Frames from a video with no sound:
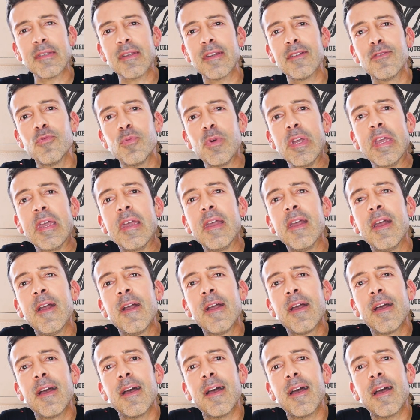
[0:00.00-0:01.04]
And we
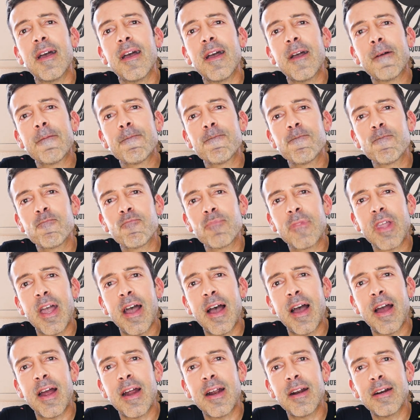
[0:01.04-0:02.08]

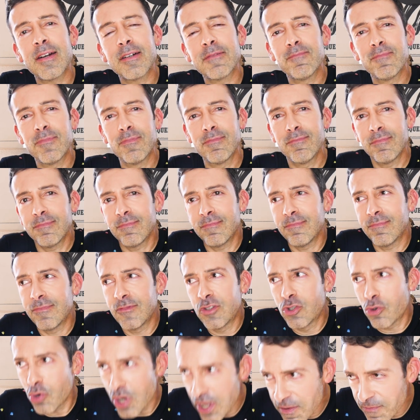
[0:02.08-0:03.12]
are
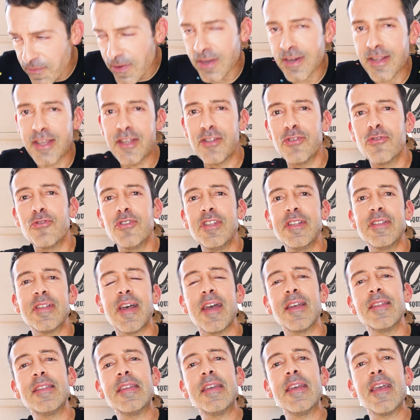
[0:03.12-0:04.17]
driven into this
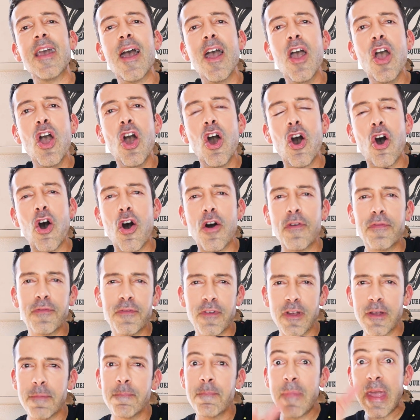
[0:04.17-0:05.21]
idea of
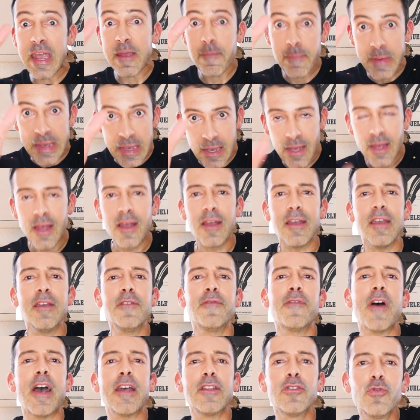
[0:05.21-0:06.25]
maybe
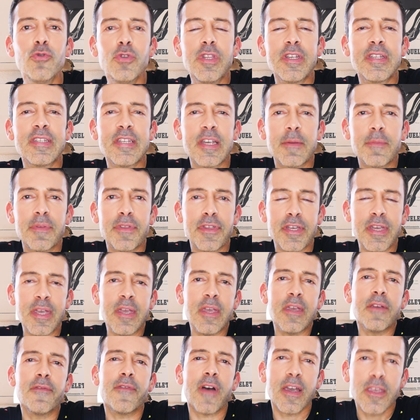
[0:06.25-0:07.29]
if I do the same thing,
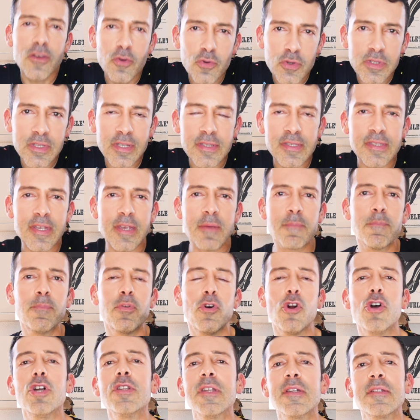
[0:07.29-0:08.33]
if I use the same
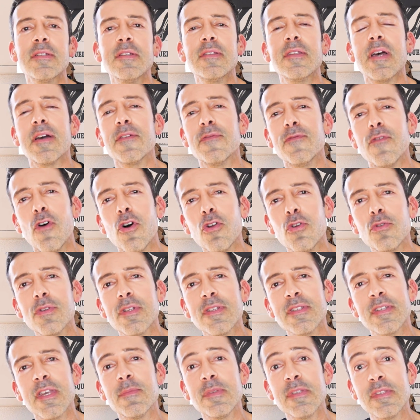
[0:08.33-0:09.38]
products, if I follow the
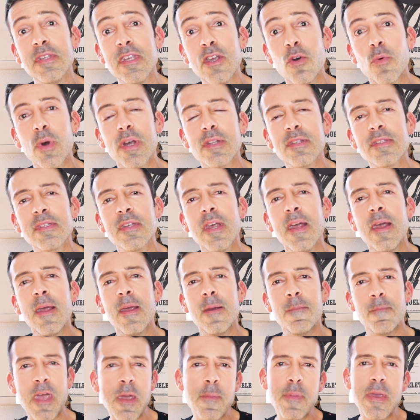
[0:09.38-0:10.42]
same sequence,
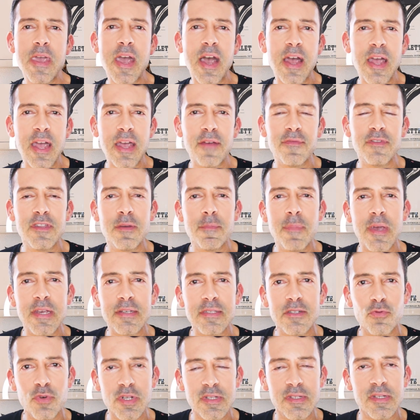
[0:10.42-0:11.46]
maybe I have the
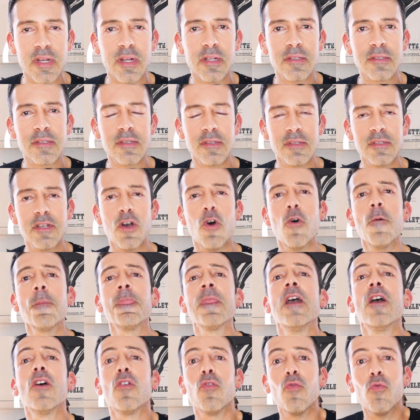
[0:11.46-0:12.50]
best results. So
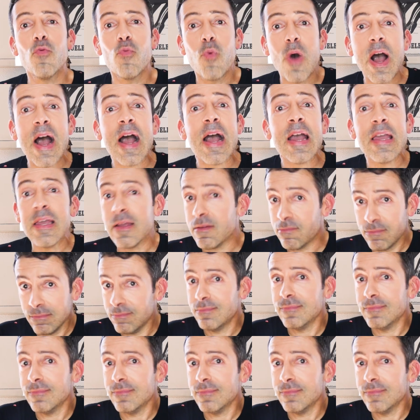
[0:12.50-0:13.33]
why?